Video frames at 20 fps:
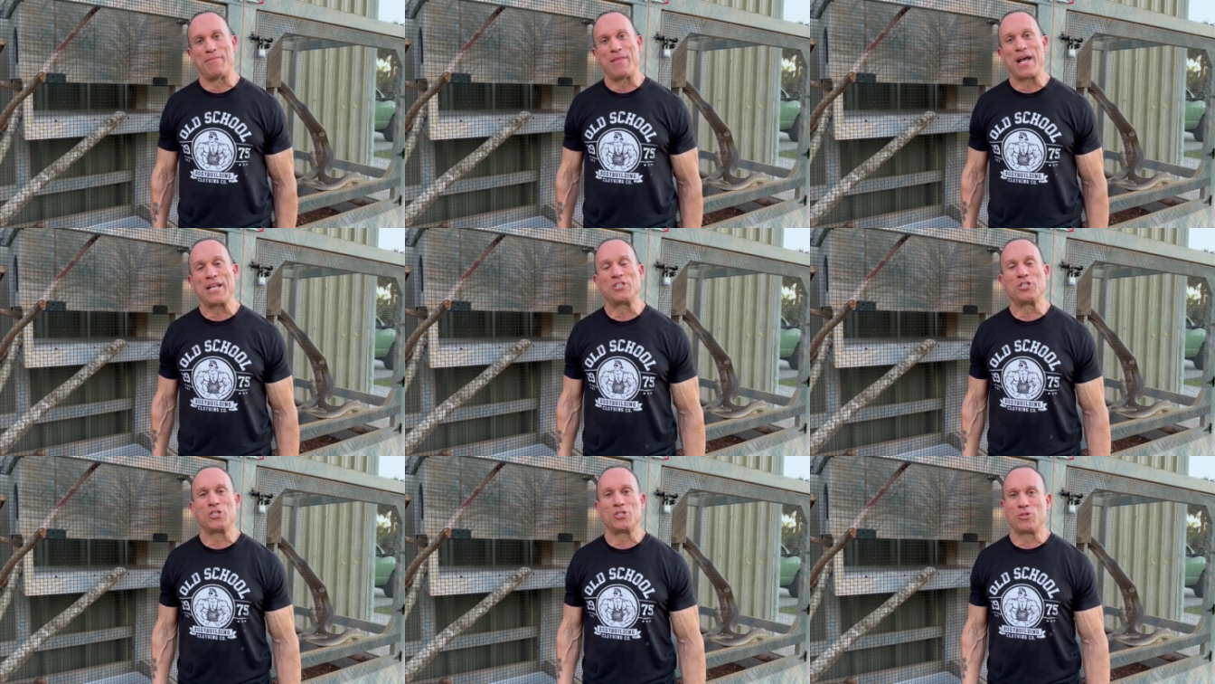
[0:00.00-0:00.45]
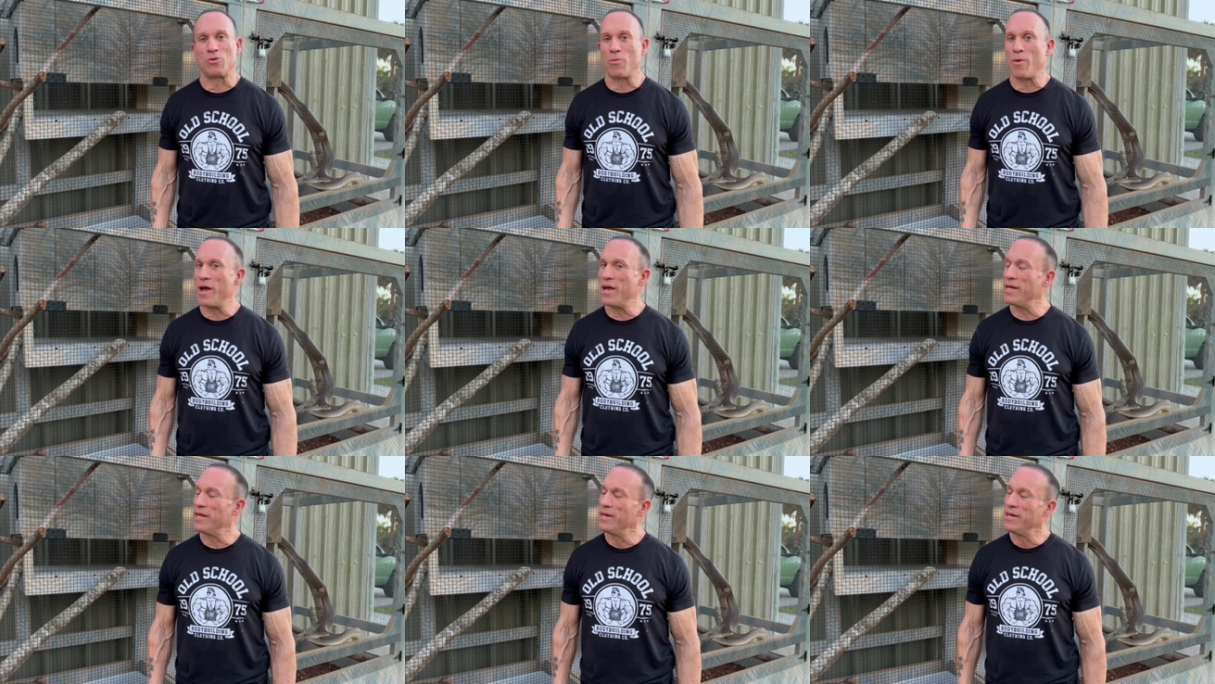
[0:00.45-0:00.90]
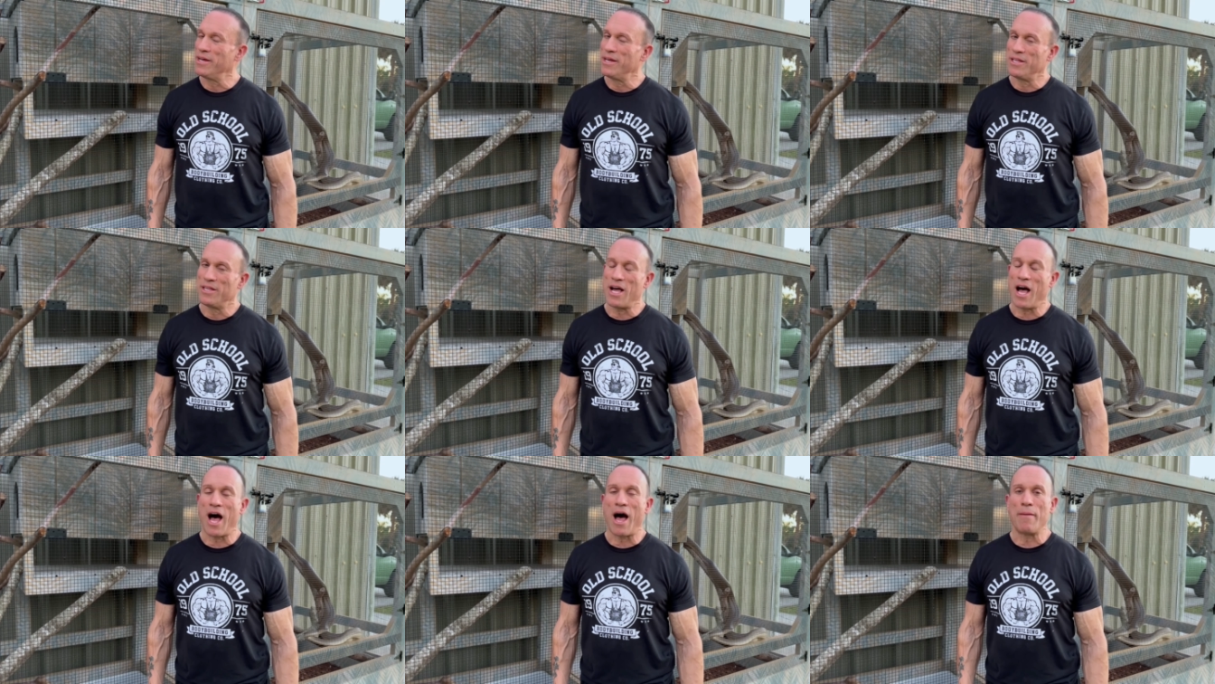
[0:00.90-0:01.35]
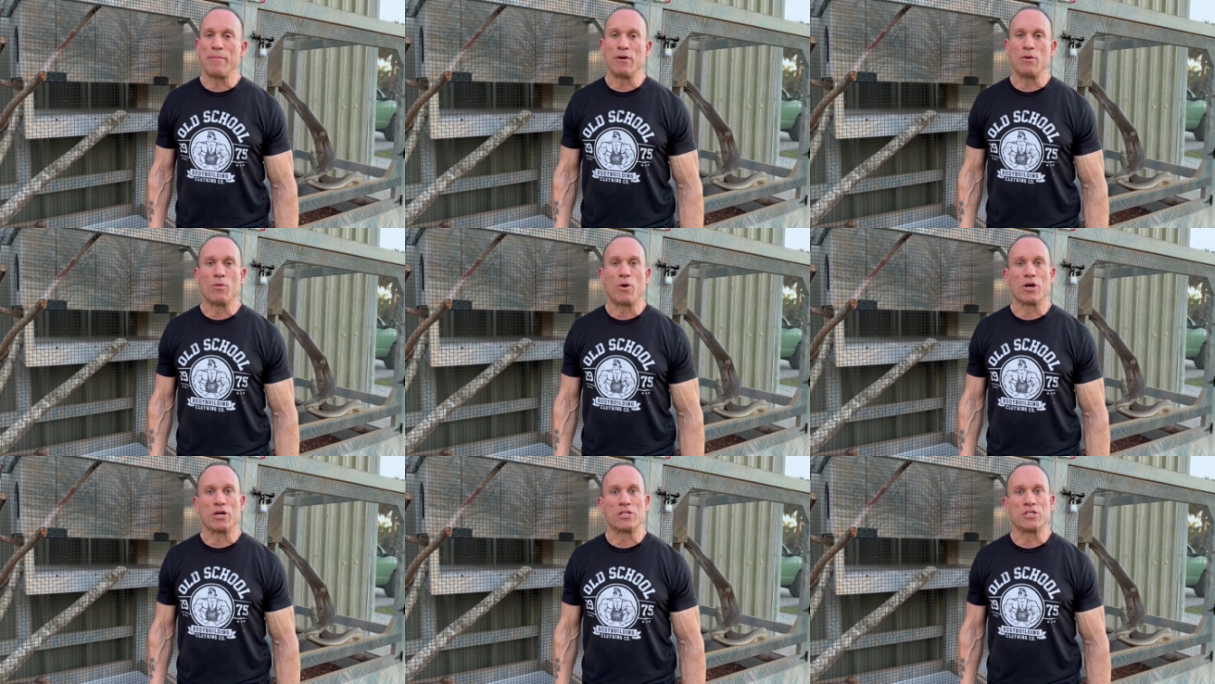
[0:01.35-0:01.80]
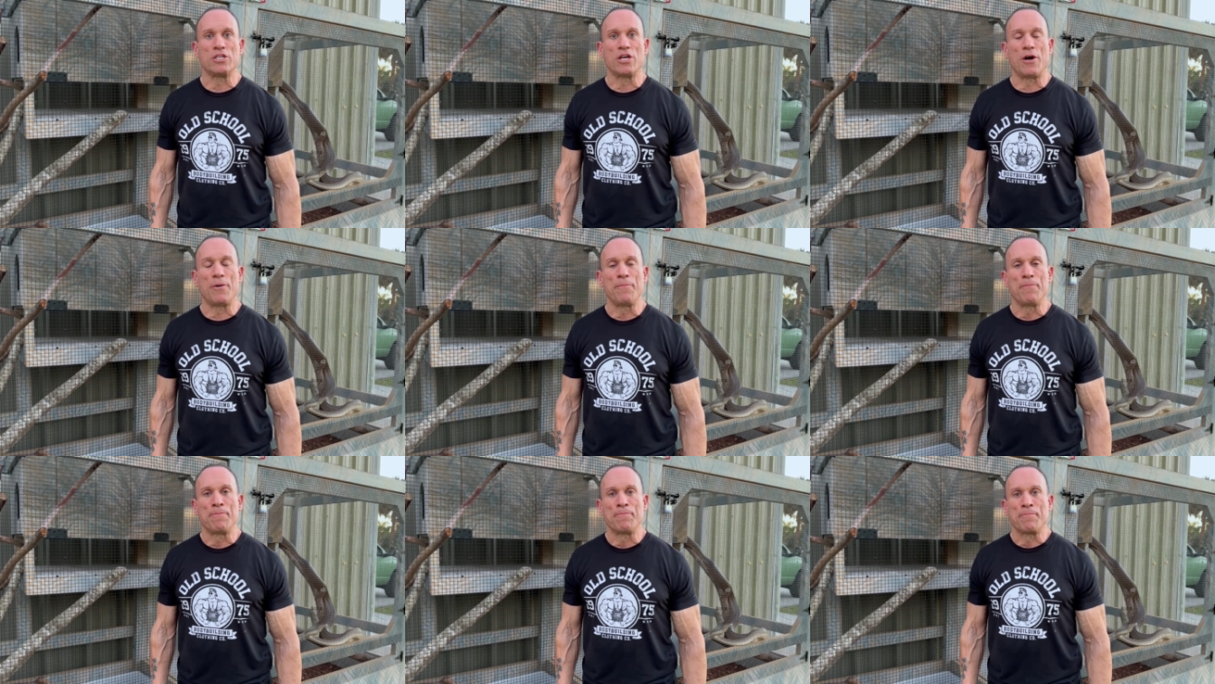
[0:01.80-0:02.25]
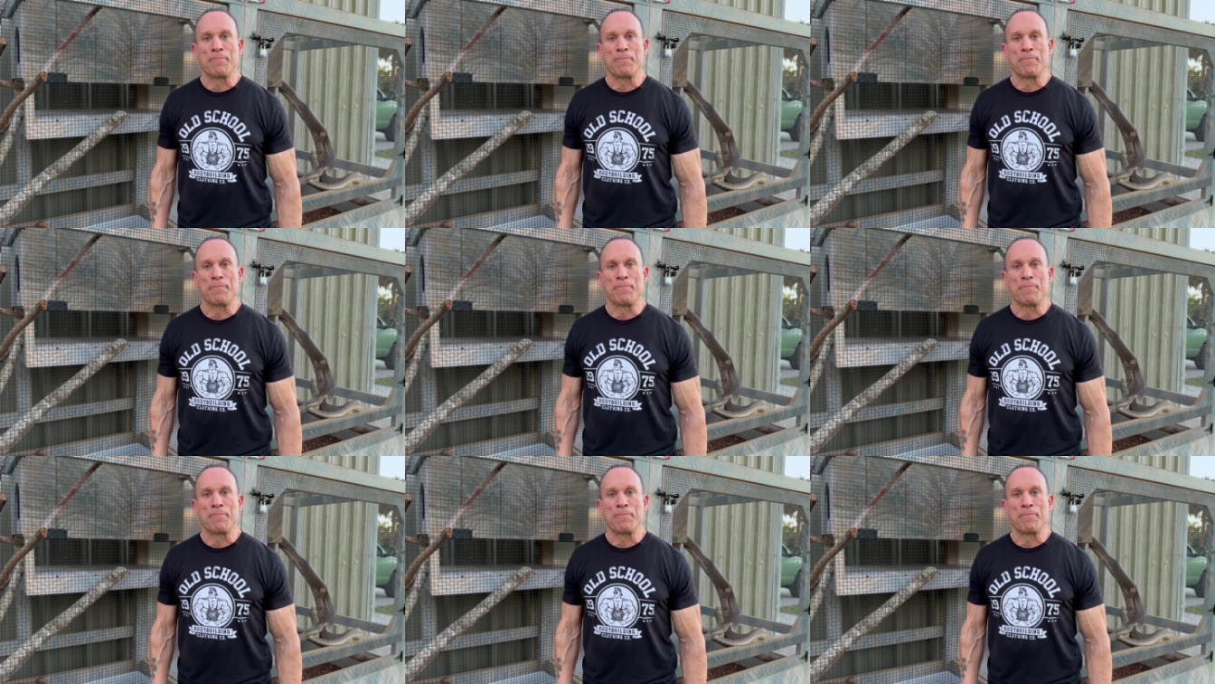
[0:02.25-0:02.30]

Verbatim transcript: That's just the way the hobby works. So